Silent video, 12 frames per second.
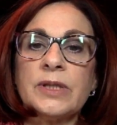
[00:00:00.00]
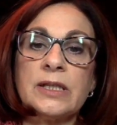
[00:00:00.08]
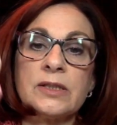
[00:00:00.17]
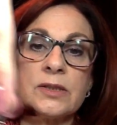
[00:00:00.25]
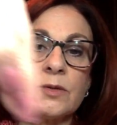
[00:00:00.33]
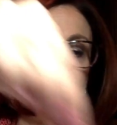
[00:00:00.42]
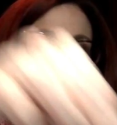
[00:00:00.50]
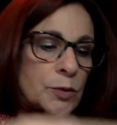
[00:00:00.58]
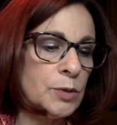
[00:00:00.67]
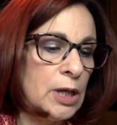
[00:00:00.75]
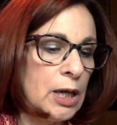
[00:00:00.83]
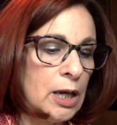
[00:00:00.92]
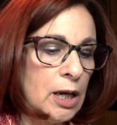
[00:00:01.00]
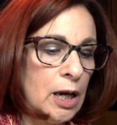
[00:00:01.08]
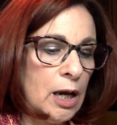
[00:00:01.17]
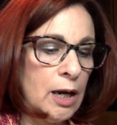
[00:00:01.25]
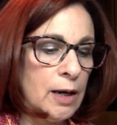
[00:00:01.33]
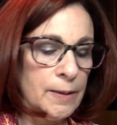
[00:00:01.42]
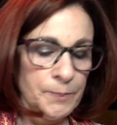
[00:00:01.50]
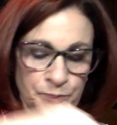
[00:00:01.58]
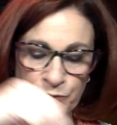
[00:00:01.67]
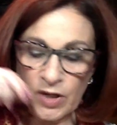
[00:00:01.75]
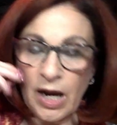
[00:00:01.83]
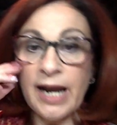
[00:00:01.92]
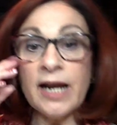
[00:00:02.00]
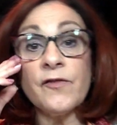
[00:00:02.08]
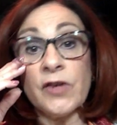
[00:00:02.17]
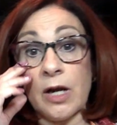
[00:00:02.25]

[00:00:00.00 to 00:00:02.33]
That's so cute. I have